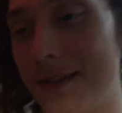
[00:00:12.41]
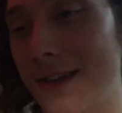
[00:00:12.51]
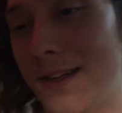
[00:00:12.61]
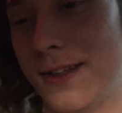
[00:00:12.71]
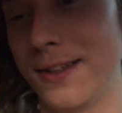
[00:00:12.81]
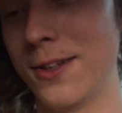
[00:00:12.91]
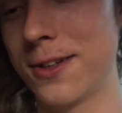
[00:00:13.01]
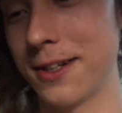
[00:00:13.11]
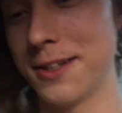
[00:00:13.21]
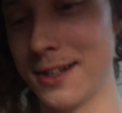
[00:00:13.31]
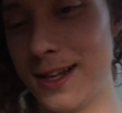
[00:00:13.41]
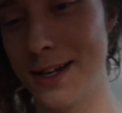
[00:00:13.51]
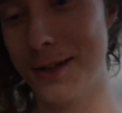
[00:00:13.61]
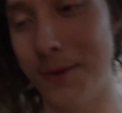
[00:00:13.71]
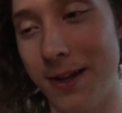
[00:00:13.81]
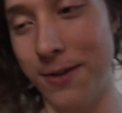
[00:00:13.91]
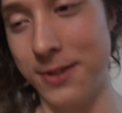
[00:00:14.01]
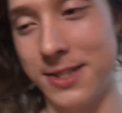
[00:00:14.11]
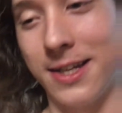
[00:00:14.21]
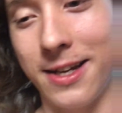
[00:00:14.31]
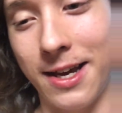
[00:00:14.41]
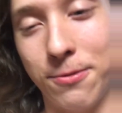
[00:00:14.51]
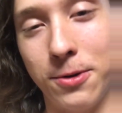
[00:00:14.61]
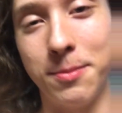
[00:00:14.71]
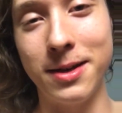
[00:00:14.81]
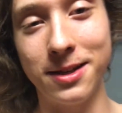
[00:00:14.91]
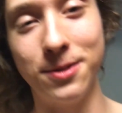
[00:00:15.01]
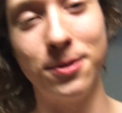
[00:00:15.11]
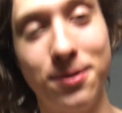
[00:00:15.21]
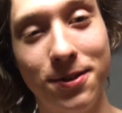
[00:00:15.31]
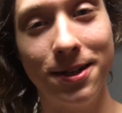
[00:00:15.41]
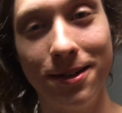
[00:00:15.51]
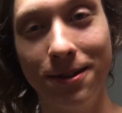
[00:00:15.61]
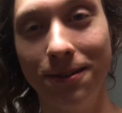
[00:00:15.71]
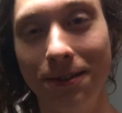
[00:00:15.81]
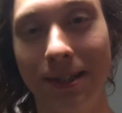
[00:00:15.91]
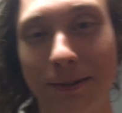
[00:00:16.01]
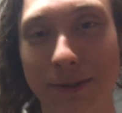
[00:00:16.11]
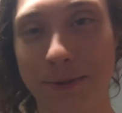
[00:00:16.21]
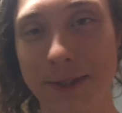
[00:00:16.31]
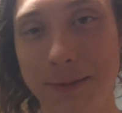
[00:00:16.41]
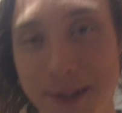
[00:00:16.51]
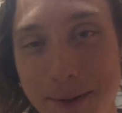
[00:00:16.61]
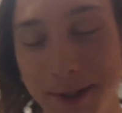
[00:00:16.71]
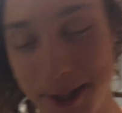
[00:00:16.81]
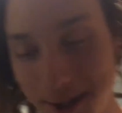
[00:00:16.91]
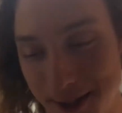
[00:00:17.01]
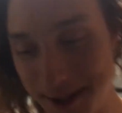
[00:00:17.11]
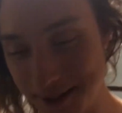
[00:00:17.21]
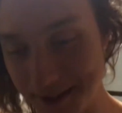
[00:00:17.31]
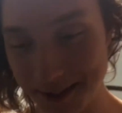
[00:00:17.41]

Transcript: I looked at the clock while I was like halfway making through the video that I was working really hard on,